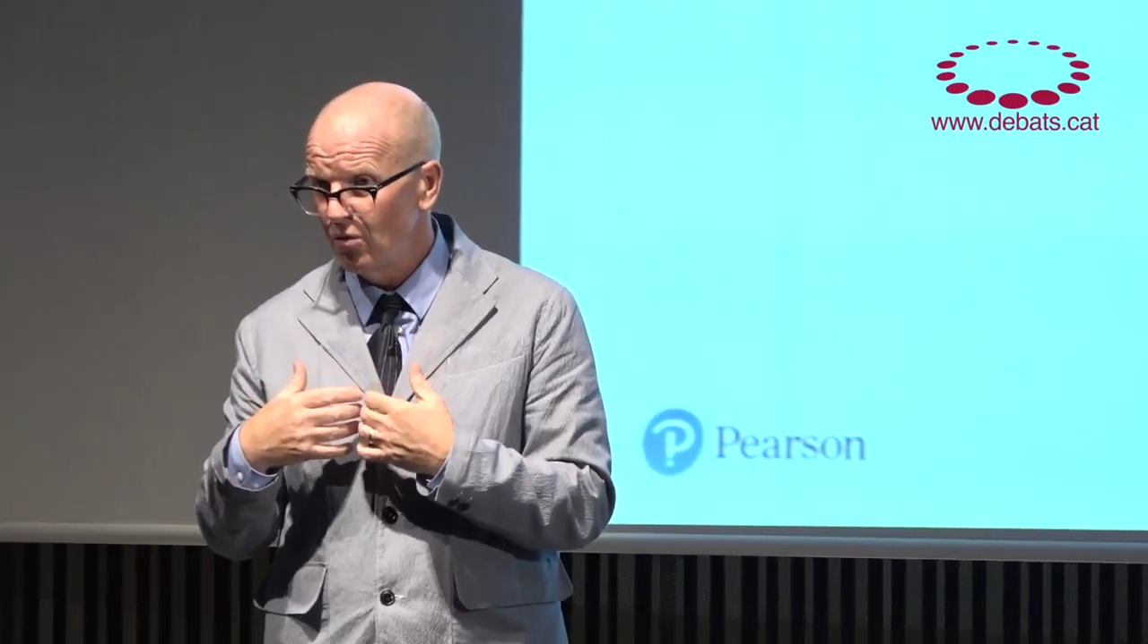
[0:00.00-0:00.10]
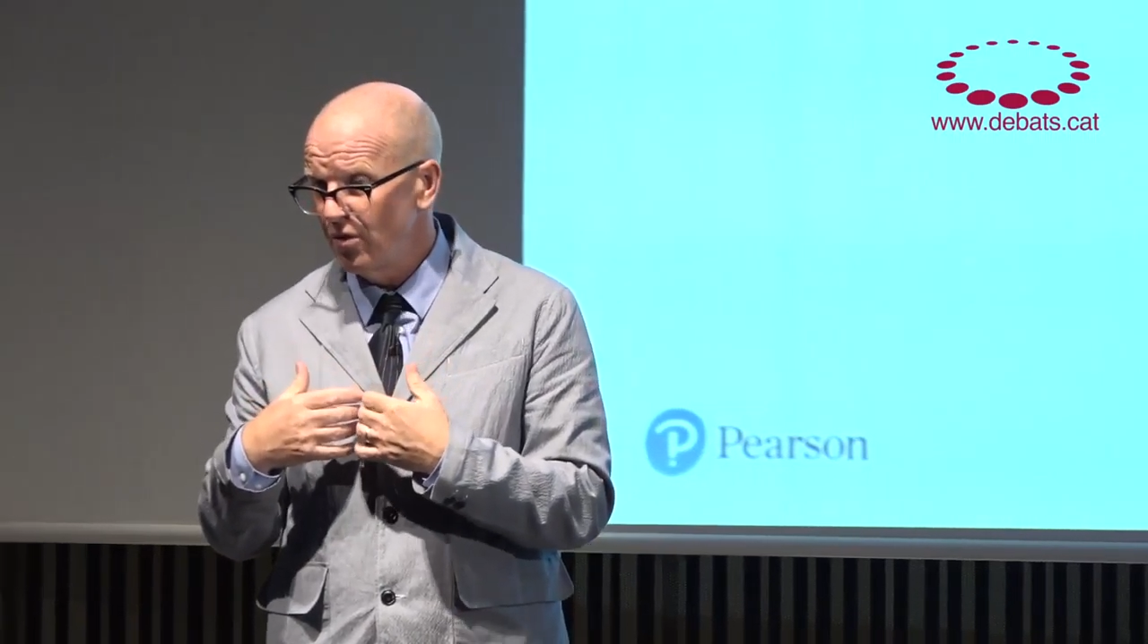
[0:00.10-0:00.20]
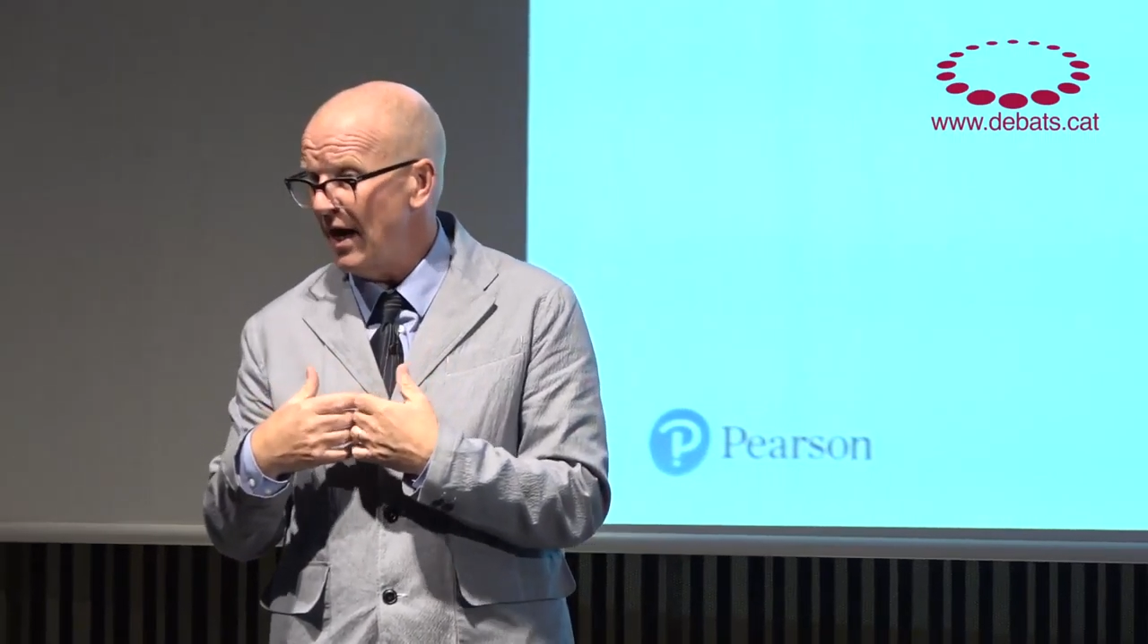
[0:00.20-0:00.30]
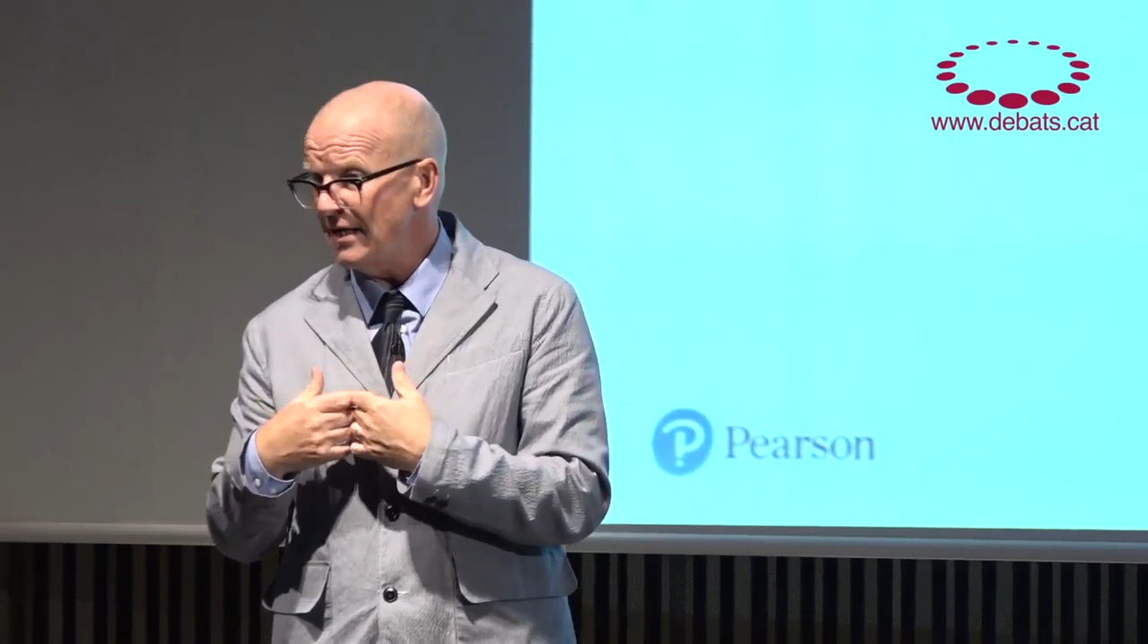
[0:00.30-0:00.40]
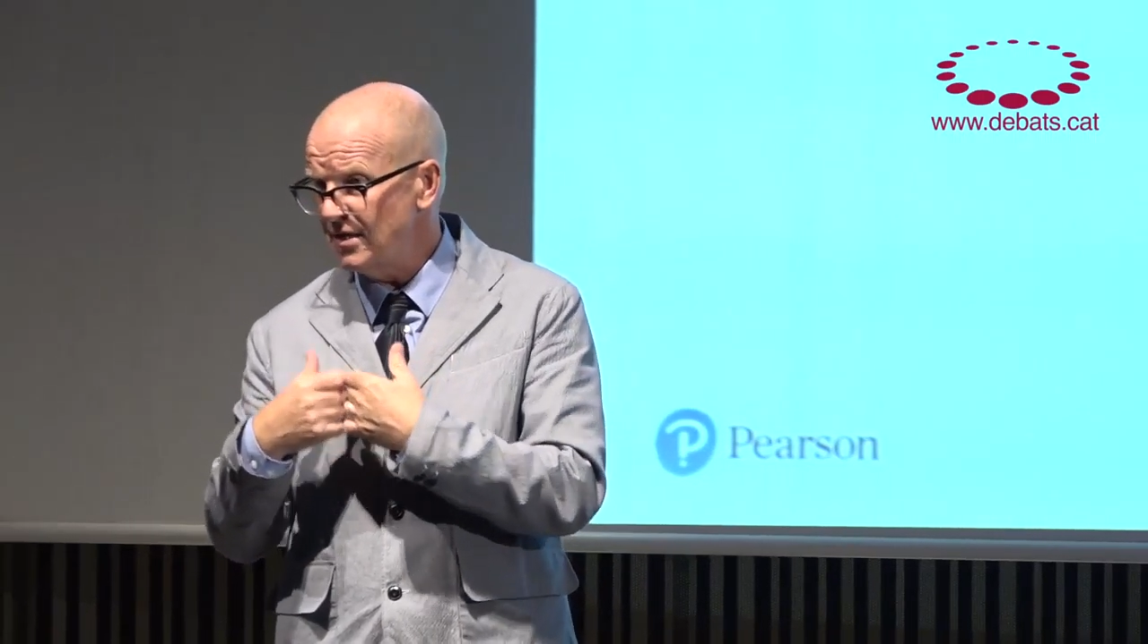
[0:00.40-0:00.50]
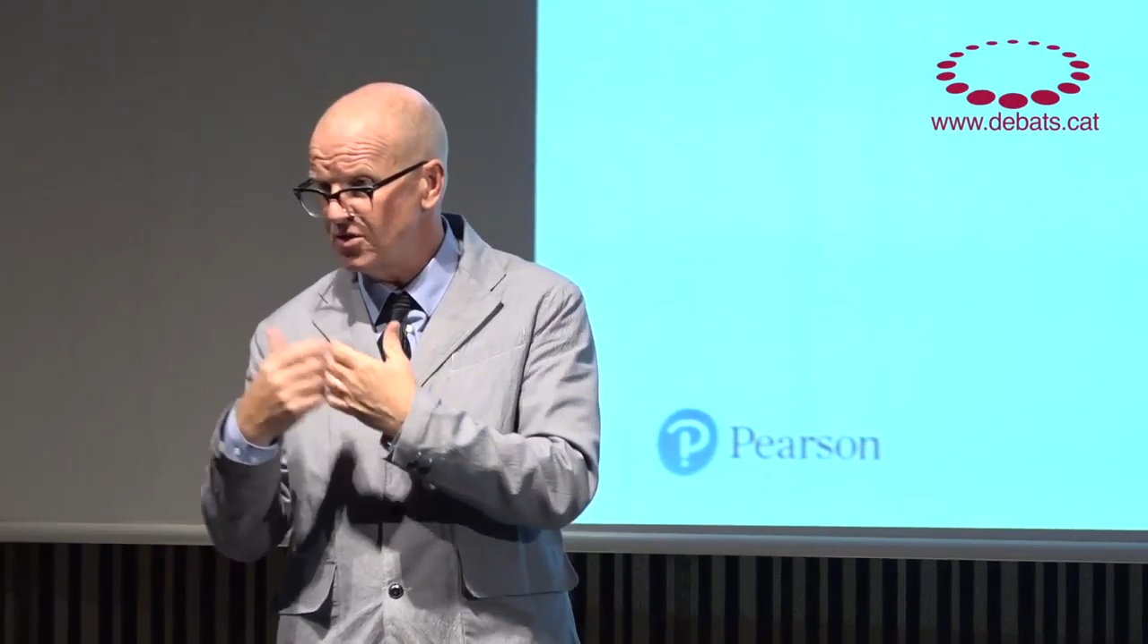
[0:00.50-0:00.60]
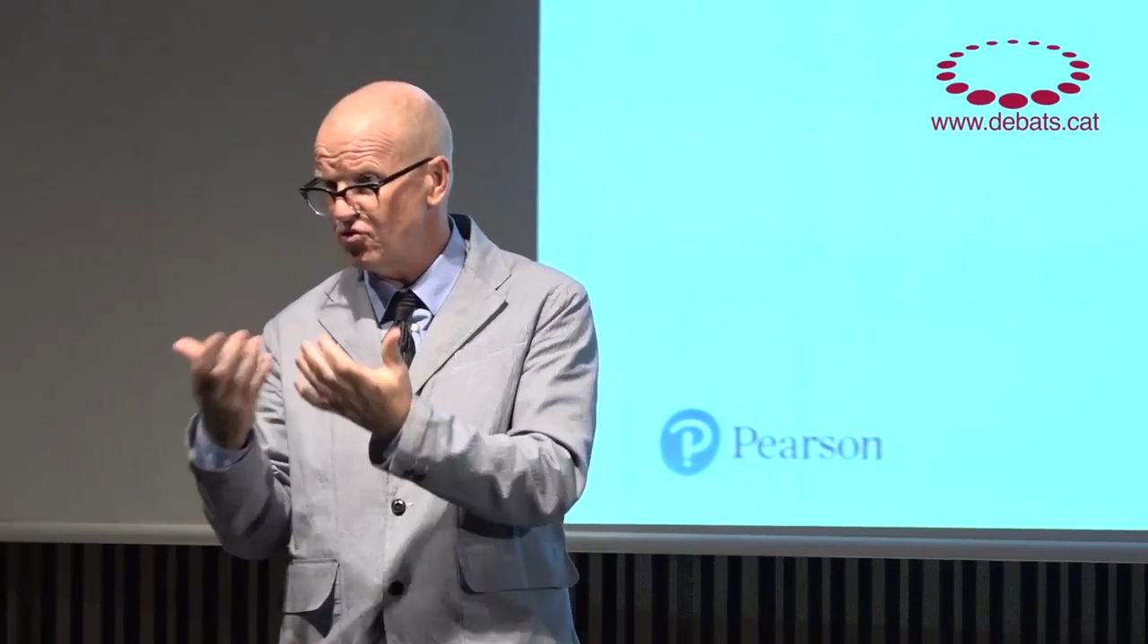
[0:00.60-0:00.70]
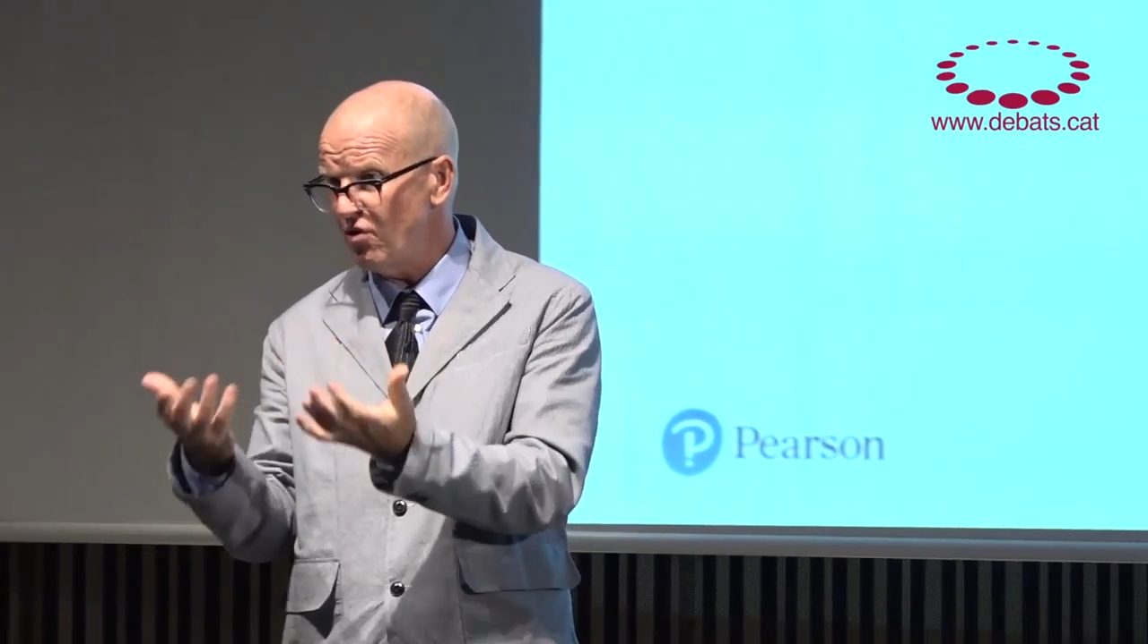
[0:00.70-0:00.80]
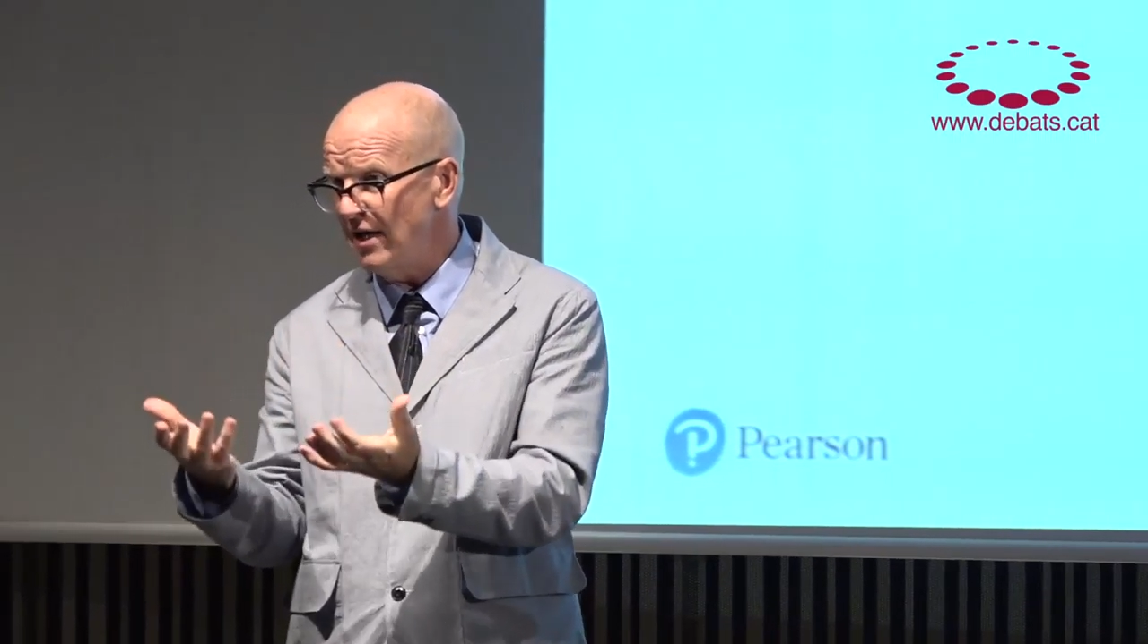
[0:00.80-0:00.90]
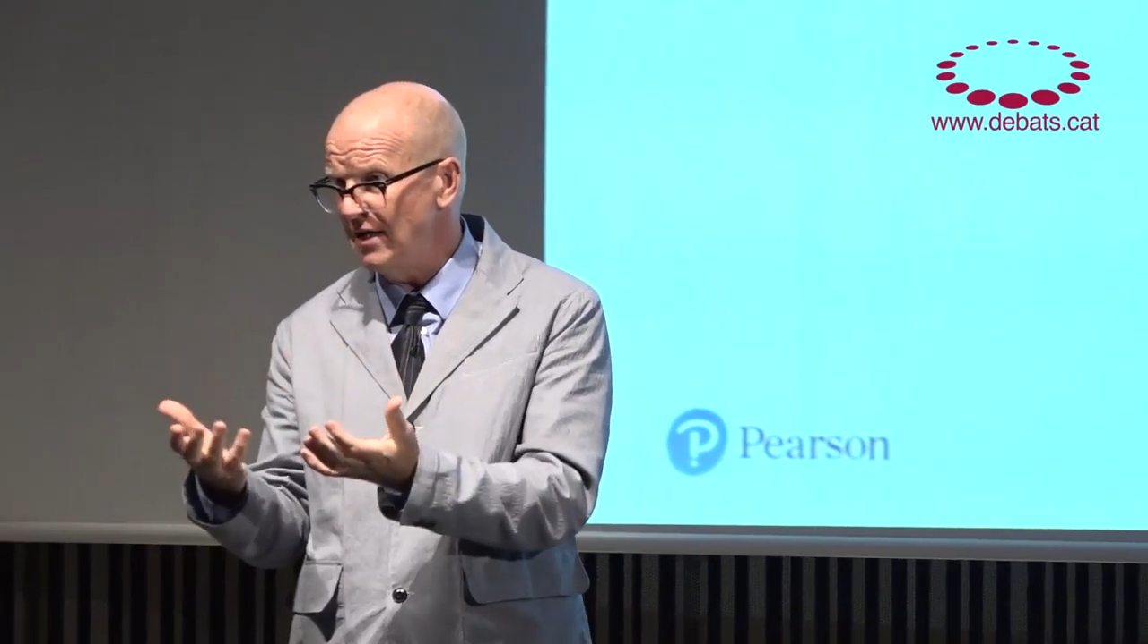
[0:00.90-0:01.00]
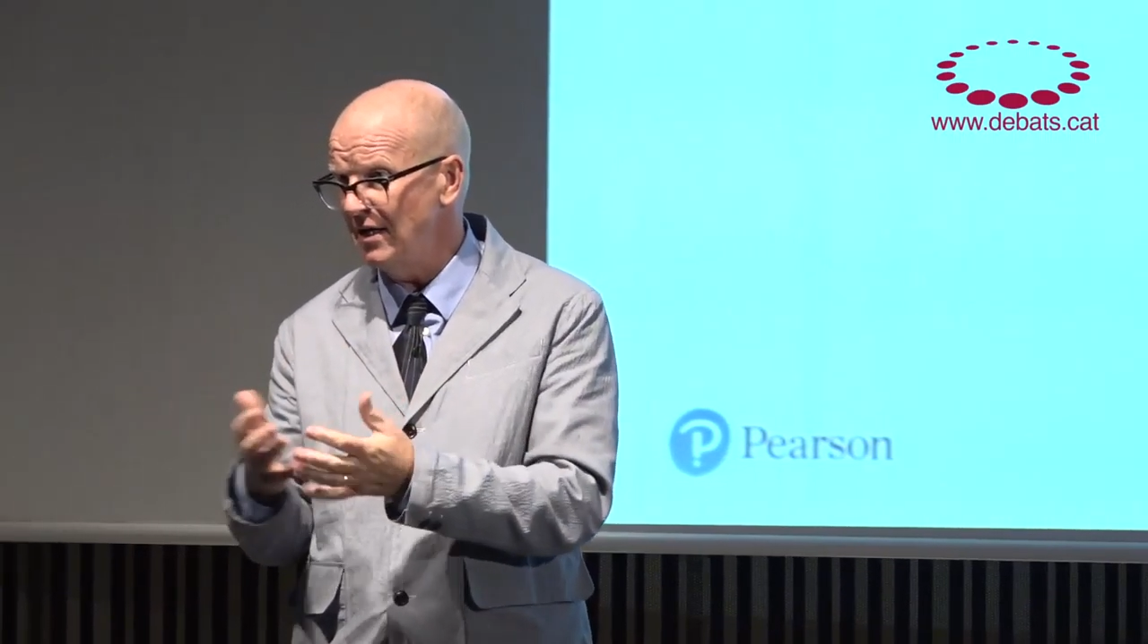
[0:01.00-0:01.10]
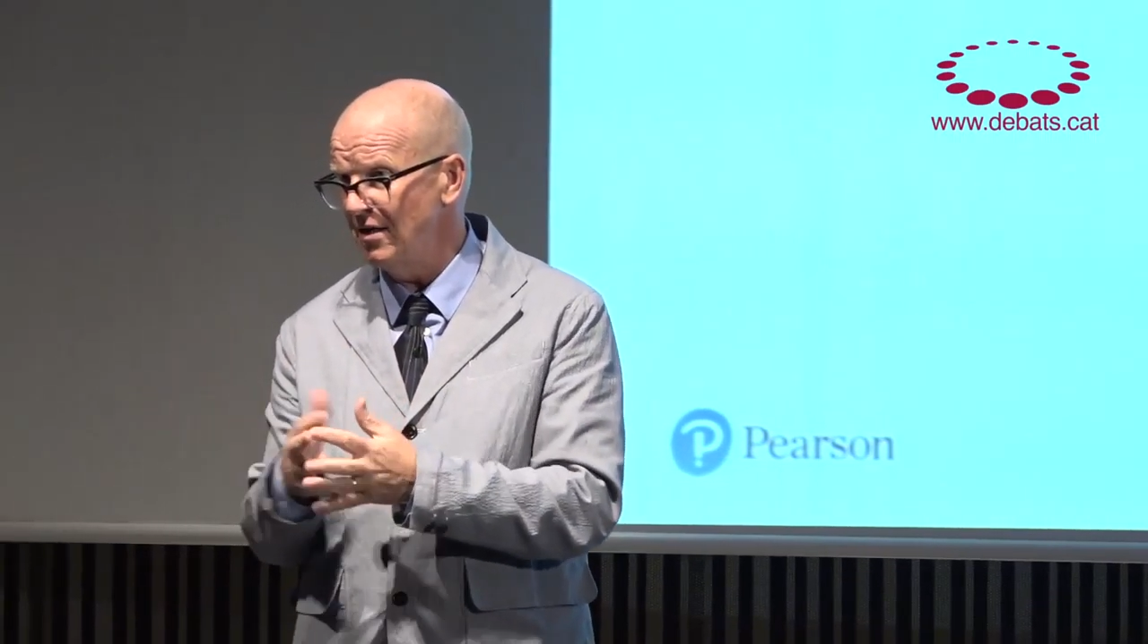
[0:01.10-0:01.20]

that is training